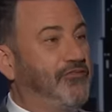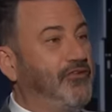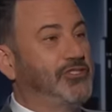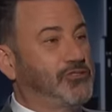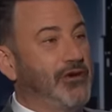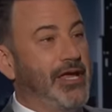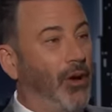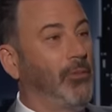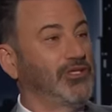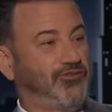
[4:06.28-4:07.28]
foot tree
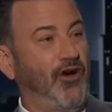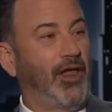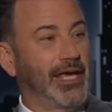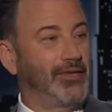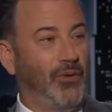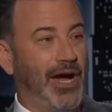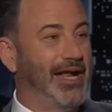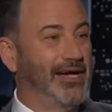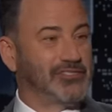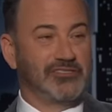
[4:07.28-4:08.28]
almost falling in the White
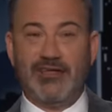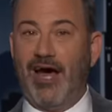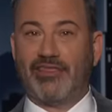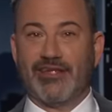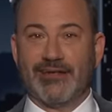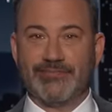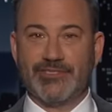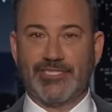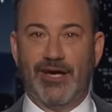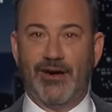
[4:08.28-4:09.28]
House, nothing.
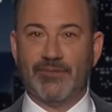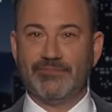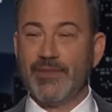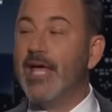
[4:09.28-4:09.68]
So.